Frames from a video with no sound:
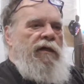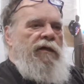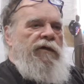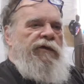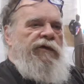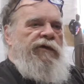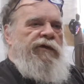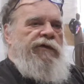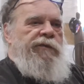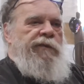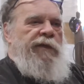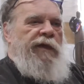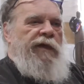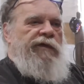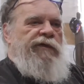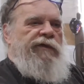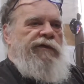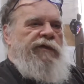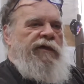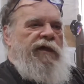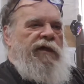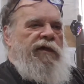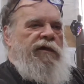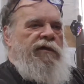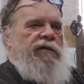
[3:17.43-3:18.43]
Smiths
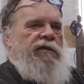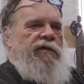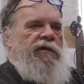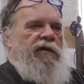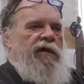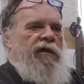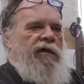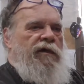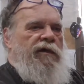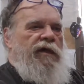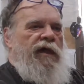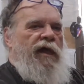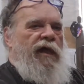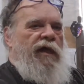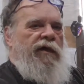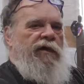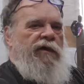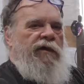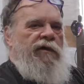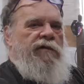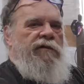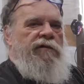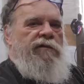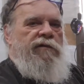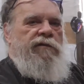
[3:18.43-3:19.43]
and
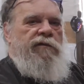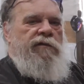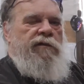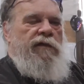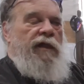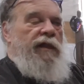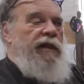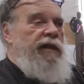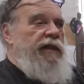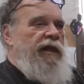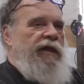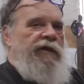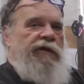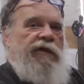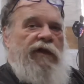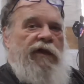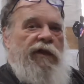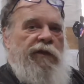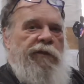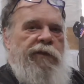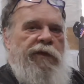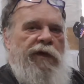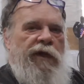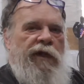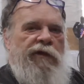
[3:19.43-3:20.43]
Jaeger. I think that's how
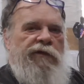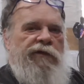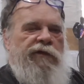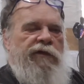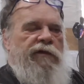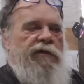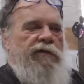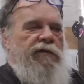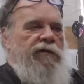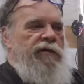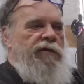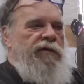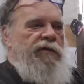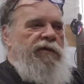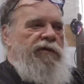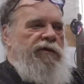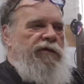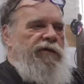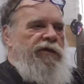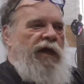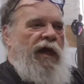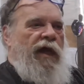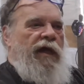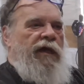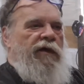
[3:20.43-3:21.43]
they pronounce it.
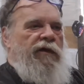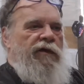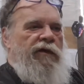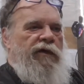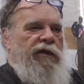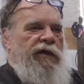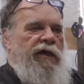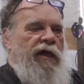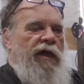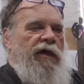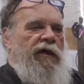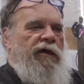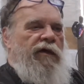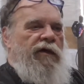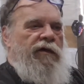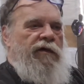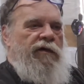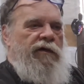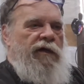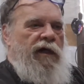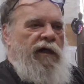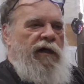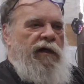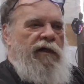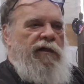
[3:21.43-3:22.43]
Jaeger
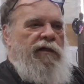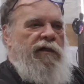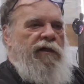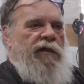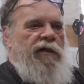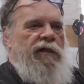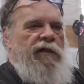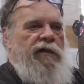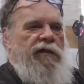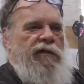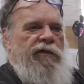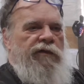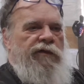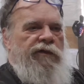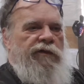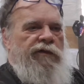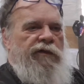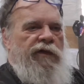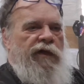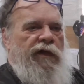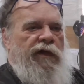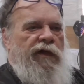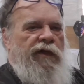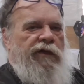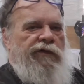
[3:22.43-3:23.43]

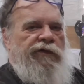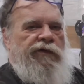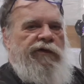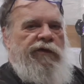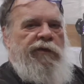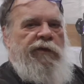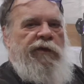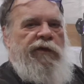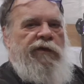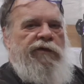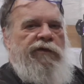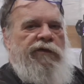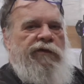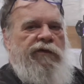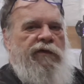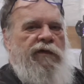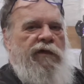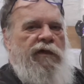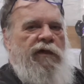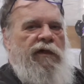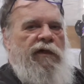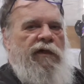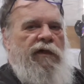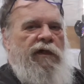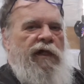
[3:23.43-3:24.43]
instruments,
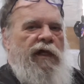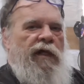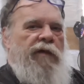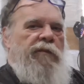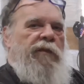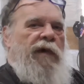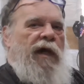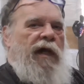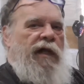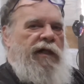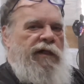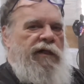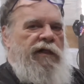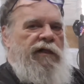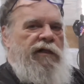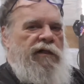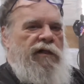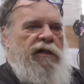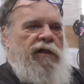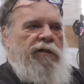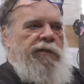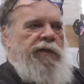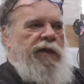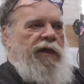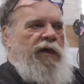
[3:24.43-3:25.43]
and mine need a
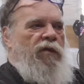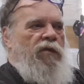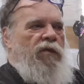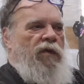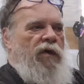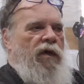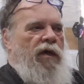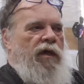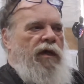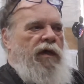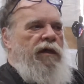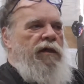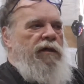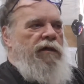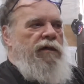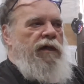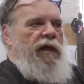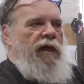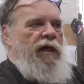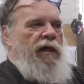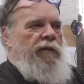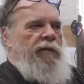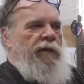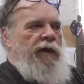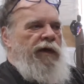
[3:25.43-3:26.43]
little bit of work.
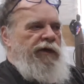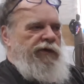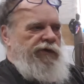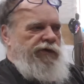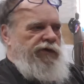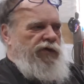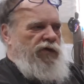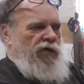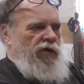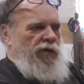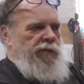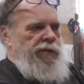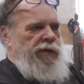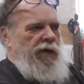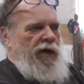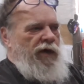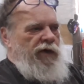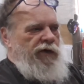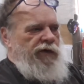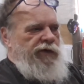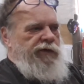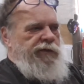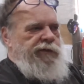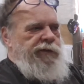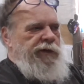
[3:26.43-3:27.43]
I just tore apart
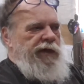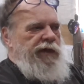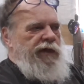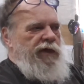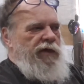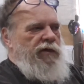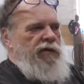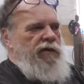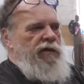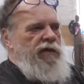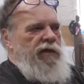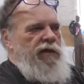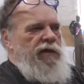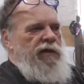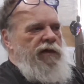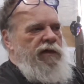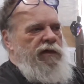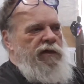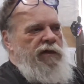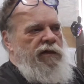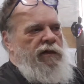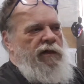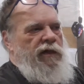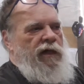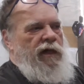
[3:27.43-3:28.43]
a Speedo
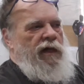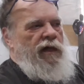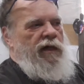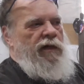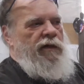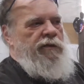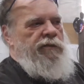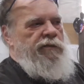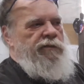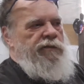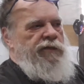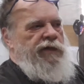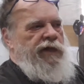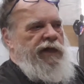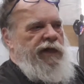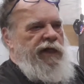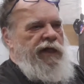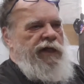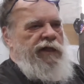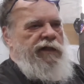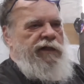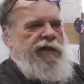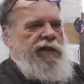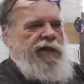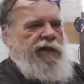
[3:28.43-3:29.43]
to
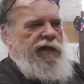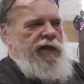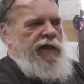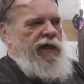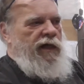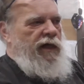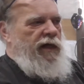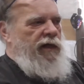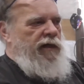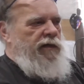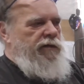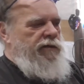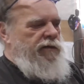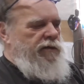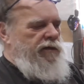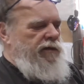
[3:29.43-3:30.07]
get the